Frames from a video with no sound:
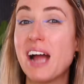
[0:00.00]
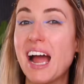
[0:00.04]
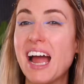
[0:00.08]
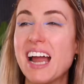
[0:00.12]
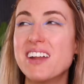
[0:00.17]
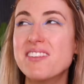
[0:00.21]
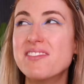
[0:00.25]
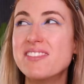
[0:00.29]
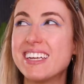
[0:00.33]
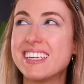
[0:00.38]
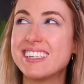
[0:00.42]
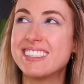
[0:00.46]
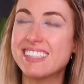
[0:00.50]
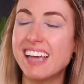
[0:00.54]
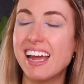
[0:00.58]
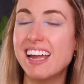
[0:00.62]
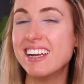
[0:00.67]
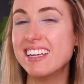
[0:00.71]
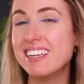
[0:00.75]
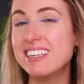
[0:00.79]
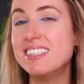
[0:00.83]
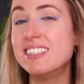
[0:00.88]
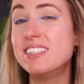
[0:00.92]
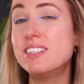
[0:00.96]
kind of
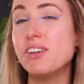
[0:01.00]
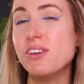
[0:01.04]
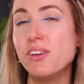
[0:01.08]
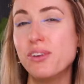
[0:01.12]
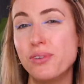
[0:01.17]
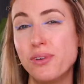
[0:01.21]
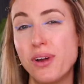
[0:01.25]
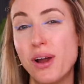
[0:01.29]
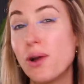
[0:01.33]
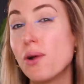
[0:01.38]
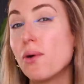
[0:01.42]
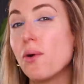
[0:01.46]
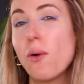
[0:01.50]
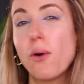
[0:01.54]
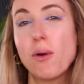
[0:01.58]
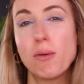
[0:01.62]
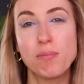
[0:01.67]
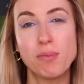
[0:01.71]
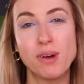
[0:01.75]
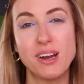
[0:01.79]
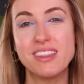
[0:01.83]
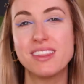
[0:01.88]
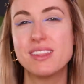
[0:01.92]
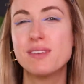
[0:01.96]
excited to
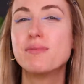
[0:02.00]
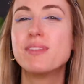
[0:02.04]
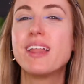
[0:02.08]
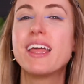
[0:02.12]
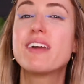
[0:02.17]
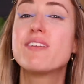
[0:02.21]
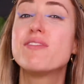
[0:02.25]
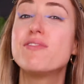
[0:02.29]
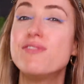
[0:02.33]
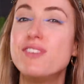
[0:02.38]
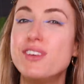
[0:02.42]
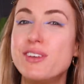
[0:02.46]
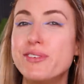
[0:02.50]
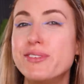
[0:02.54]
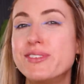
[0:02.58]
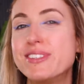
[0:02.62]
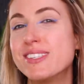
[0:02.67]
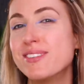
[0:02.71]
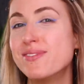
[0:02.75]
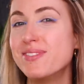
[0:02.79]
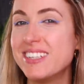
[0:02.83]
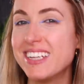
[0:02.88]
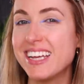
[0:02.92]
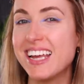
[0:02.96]
incorporate them, like fuse
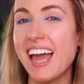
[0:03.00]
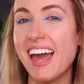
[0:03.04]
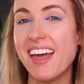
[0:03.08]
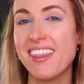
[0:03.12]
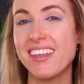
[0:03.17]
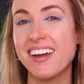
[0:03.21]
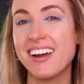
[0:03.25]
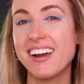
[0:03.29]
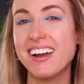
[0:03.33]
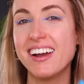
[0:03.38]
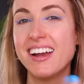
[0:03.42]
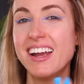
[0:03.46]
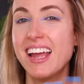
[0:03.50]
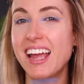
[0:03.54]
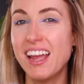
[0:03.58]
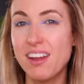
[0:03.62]
them together